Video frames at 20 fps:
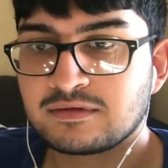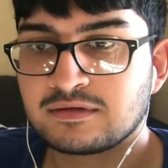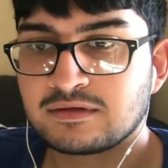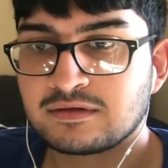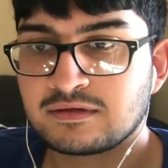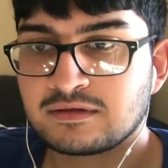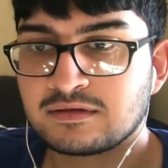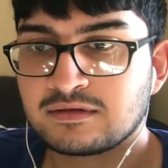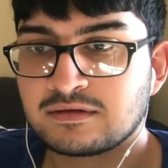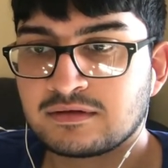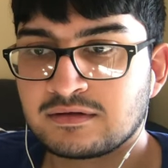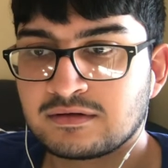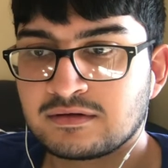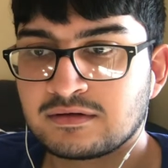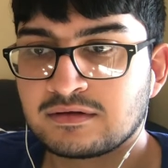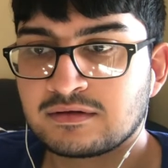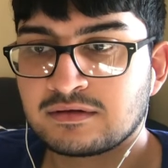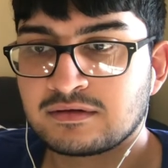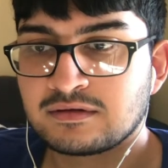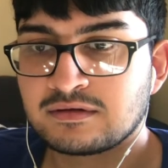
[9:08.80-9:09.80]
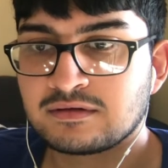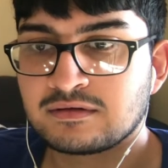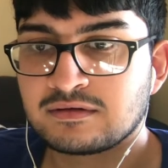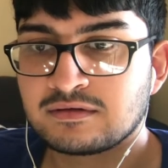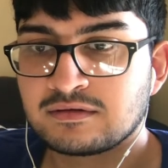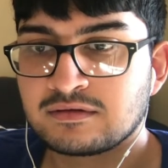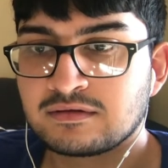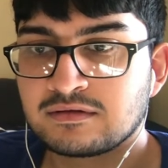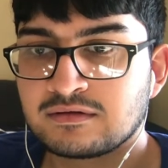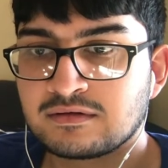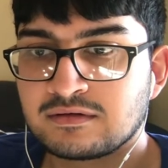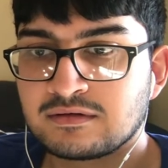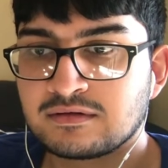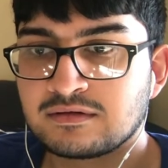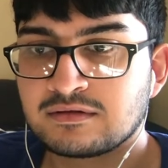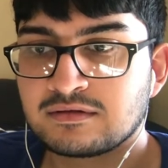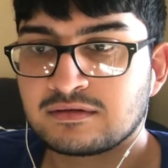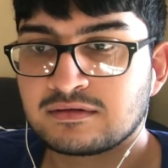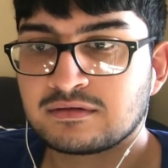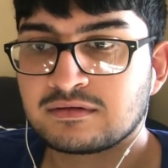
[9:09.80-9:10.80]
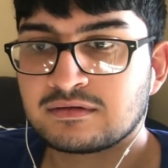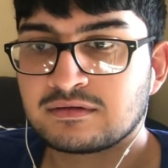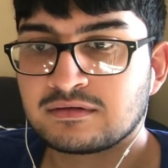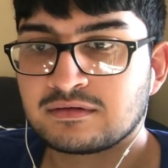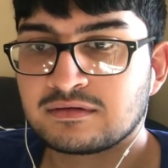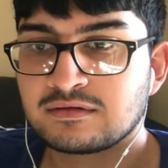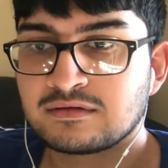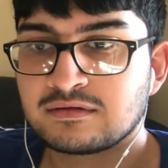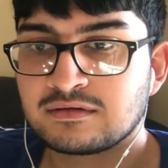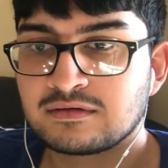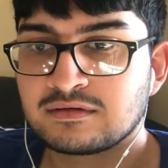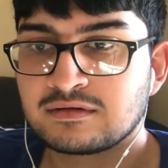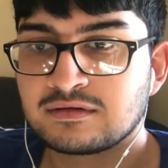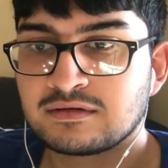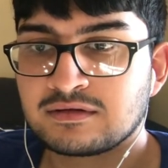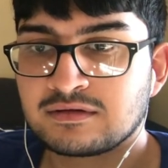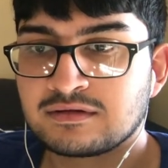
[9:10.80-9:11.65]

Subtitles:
(no one is talking)